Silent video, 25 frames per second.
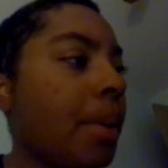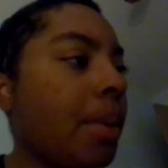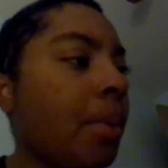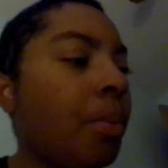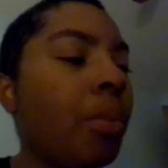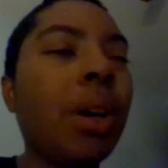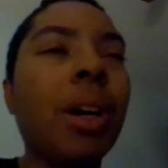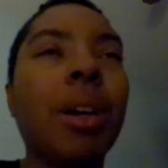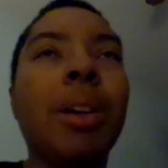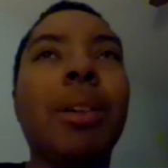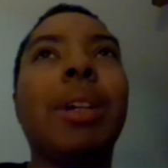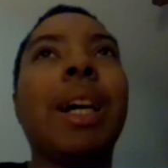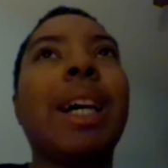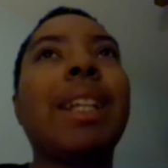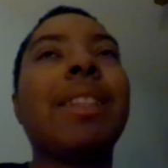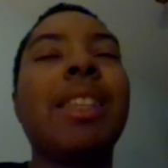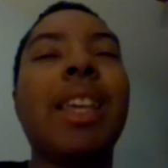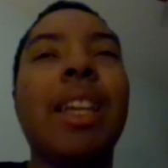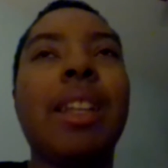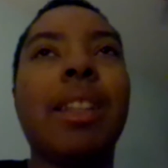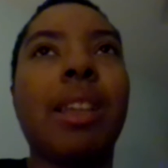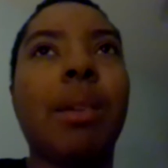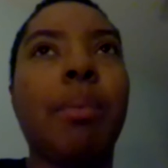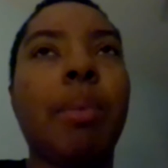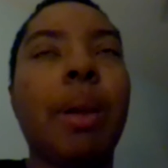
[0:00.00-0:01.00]
Well, I
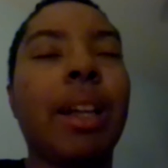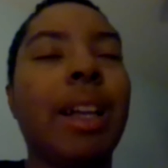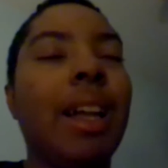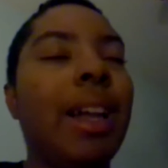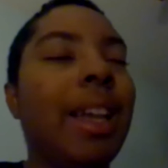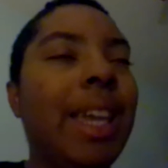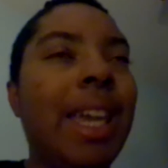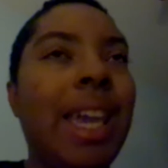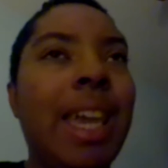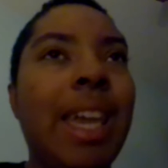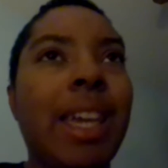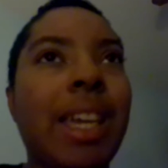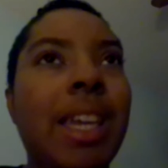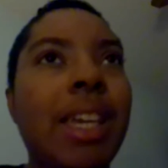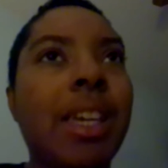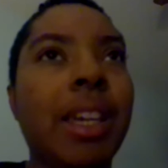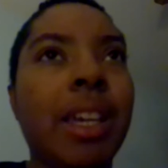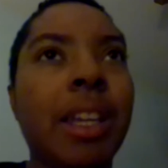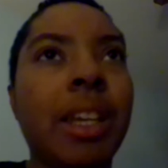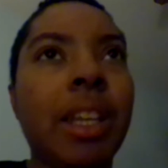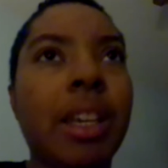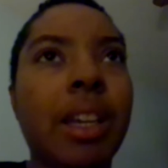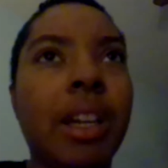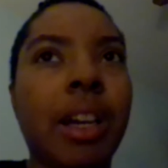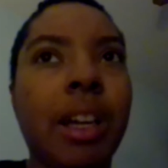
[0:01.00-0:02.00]
take that back. I can't eat
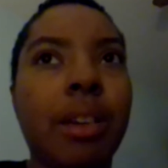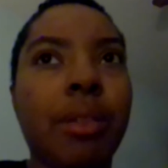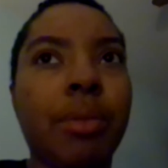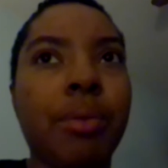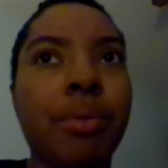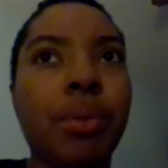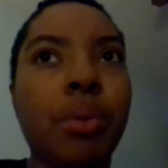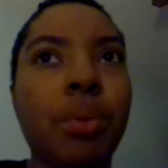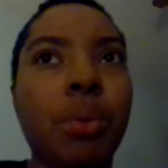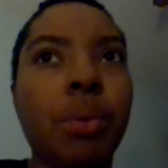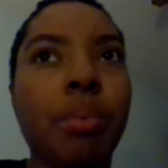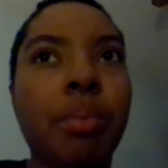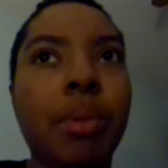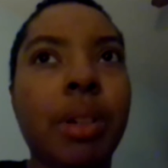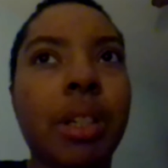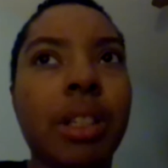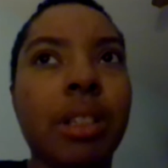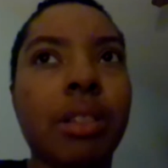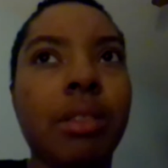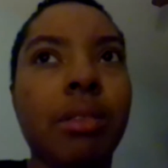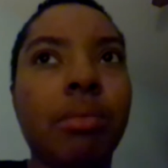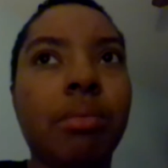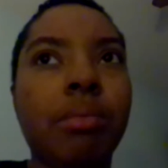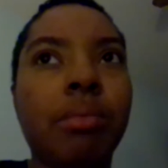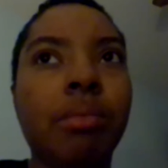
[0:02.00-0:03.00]
any kind of food, but